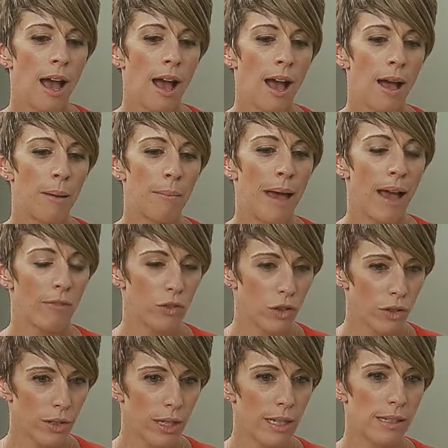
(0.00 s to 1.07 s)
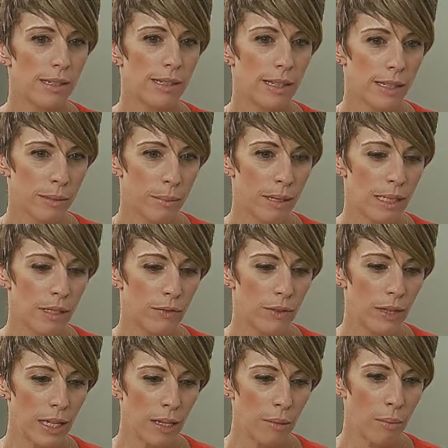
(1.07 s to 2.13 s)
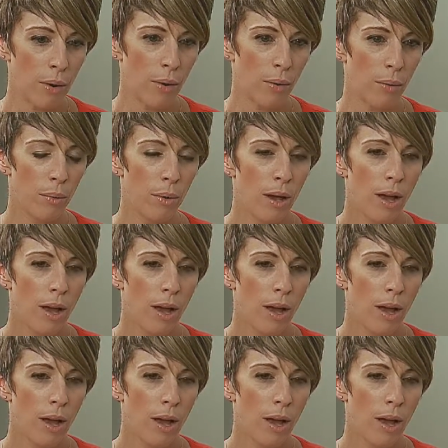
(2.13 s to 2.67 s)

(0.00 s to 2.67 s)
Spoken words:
after his 6 months of chemo,